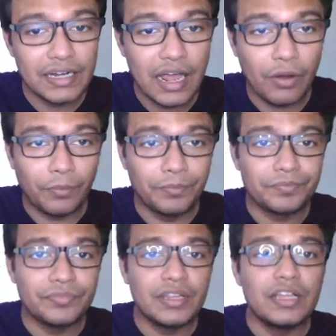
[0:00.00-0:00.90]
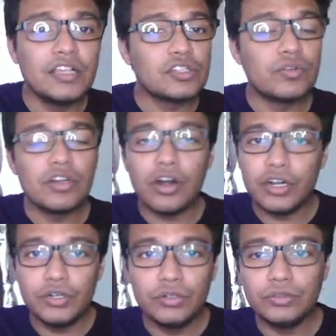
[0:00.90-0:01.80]
now. So in order
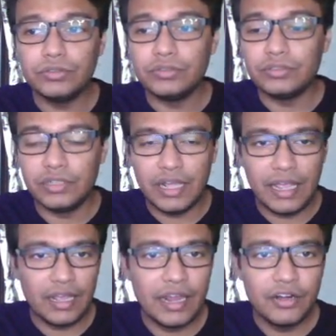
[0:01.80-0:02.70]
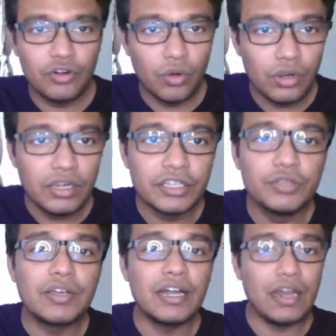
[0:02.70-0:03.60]
to enroll, you
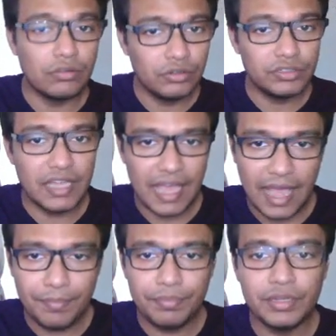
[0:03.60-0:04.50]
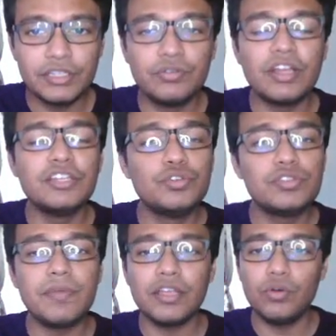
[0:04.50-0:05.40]
can download the app. You can use
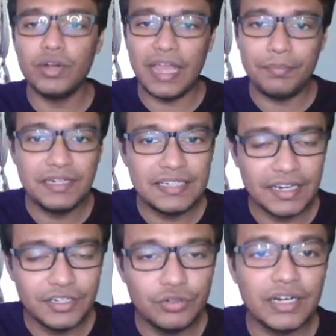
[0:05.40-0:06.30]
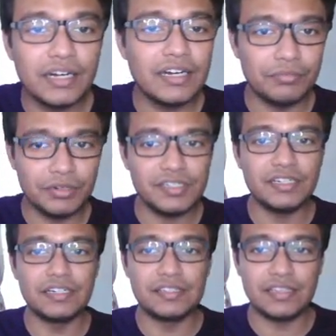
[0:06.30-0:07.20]
my code AP10 to get a
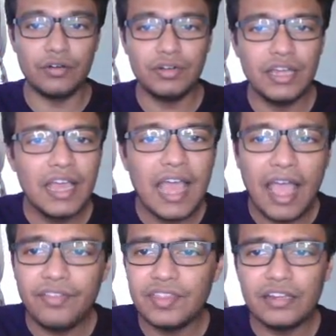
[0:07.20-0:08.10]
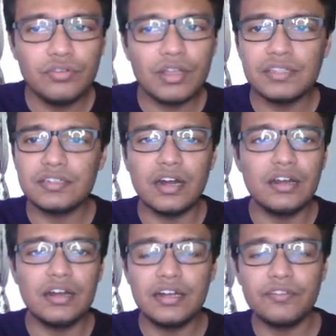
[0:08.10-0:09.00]
10% discount, and then you can start
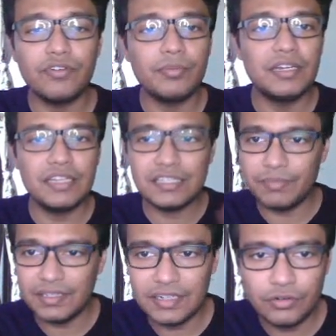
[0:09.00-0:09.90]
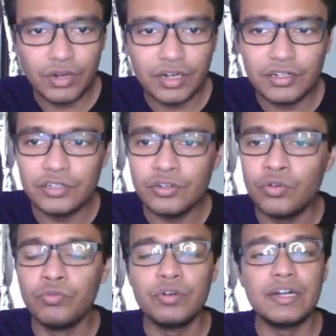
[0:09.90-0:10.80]
learning from India's best educator
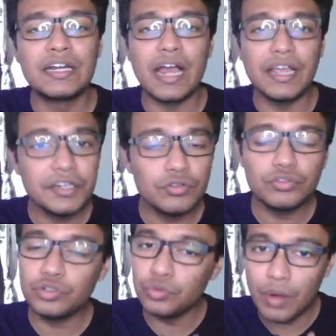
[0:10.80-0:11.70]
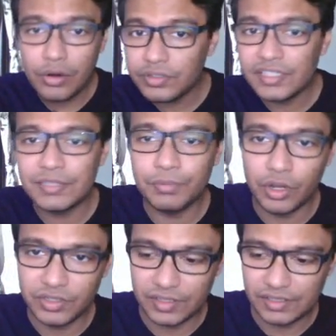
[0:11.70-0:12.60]
who would guide you throughout this
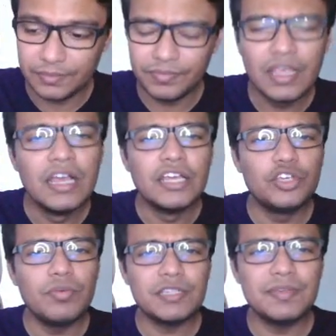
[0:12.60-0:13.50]
process. You must be